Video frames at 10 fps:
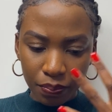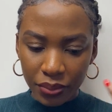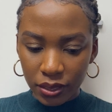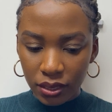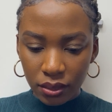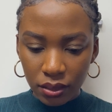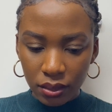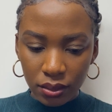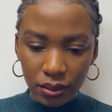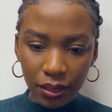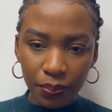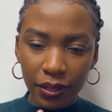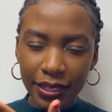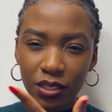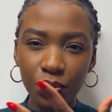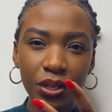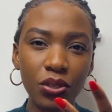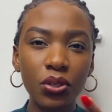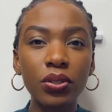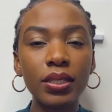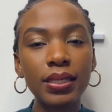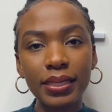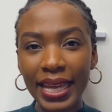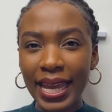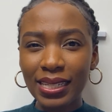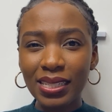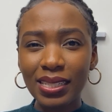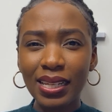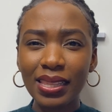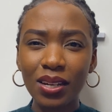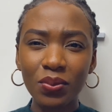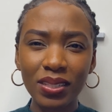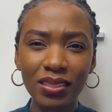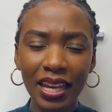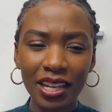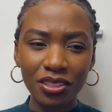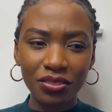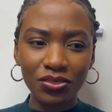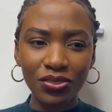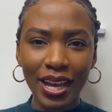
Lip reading: built a place where you could stand that was kind of